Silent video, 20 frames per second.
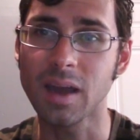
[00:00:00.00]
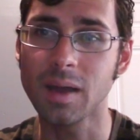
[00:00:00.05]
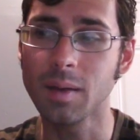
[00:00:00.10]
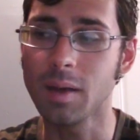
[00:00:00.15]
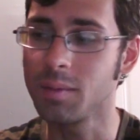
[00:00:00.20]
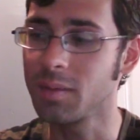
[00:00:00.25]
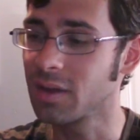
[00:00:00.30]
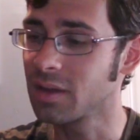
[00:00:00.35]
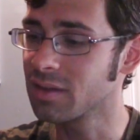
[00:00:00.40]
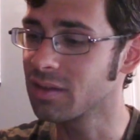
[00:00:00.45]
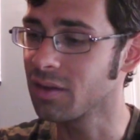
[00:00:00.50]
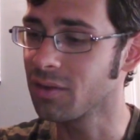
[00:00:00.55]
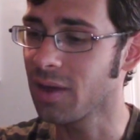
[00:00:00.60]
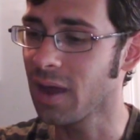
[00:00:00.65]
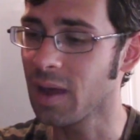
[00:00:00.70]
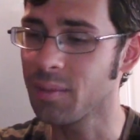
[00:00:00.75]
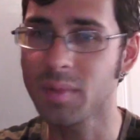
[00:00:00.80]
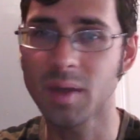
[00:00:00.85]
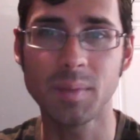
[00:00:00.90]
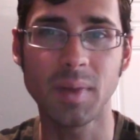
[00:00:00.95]
I'm, like, so
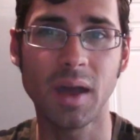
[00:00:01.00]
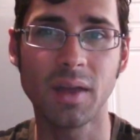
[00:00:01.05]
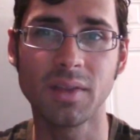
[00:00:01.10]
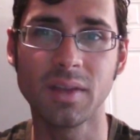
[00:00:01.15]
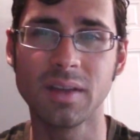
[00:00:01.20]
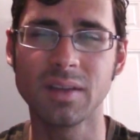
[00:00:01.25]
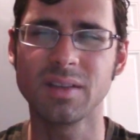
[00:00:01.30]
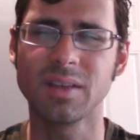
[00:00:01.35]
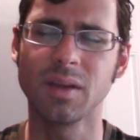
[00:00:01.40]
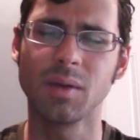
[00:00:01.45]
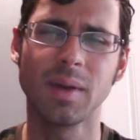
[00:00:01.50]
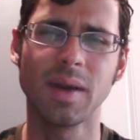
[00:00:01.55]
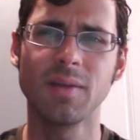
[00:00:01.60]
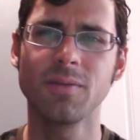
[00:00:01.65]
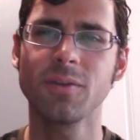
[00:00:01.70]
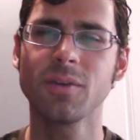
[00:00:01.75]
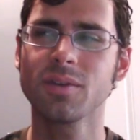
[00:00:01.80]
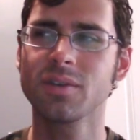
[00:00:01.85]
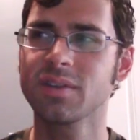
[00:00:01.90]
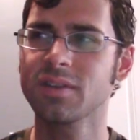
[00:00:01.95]
happy about this. You know, when I
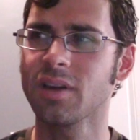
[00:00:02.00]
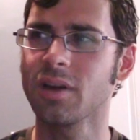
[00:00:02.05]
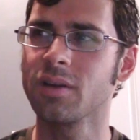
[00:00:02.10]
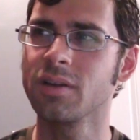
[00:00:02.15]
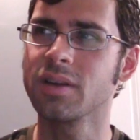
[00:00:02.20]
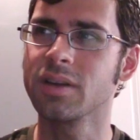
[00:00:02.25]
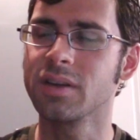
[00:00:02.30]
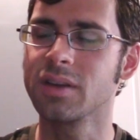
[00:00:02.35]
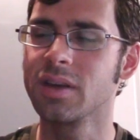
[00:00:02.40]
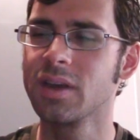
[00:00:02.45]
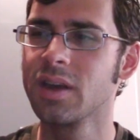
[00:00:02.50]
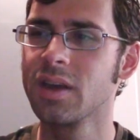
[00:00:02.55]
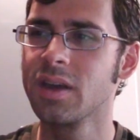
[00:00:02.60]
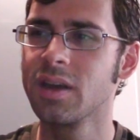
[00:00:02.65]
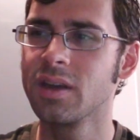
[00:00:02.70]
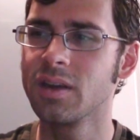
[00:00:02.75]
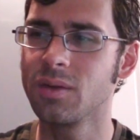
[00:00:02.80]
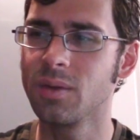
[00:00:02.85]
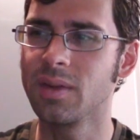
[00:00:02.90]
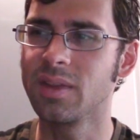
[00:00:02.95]
first started
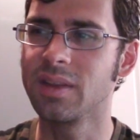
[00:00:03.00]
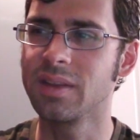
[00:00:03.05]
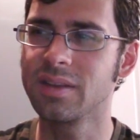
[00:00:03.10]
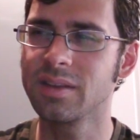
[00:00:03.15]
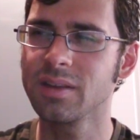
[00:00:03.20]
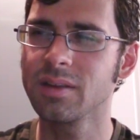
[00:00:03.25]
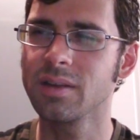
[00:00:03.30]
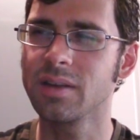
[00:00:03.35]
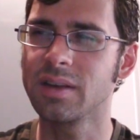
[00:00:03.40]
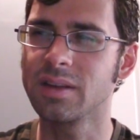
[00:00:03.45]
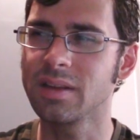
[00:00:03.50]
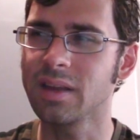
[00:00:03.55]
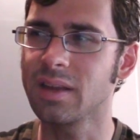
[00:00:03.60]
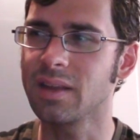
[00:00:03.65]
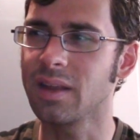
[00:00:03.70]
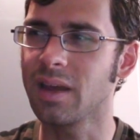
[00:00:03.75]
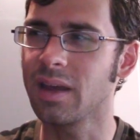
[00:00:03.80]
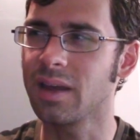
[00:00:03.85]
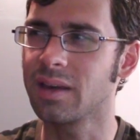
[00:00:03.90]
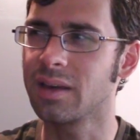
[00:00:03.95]
doing this series,
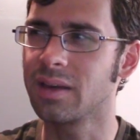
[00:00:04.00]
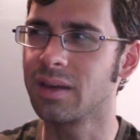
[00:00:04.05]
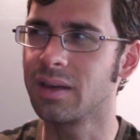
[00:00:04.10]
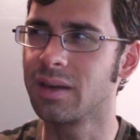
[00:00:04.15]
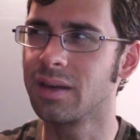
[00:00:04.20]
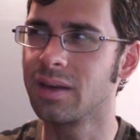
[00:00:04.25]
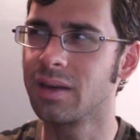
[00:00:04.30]
I